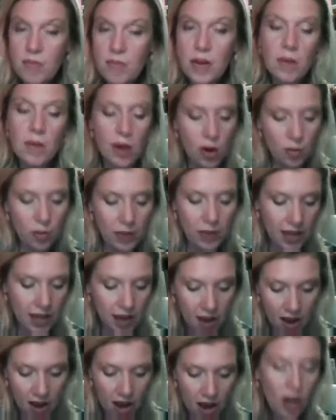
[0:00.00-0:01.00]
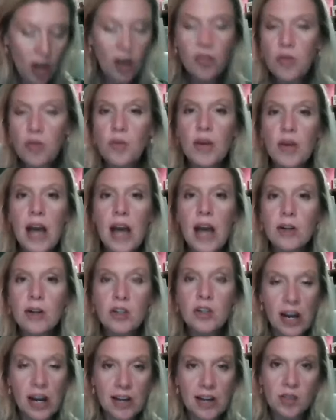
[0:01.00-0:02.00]
but it'll be a good three hour
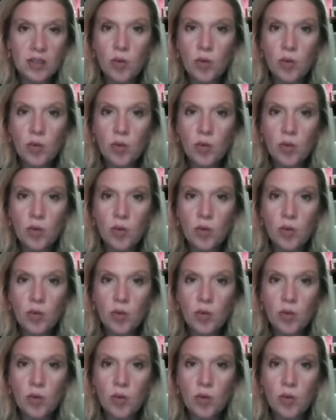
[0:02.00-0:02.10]
training.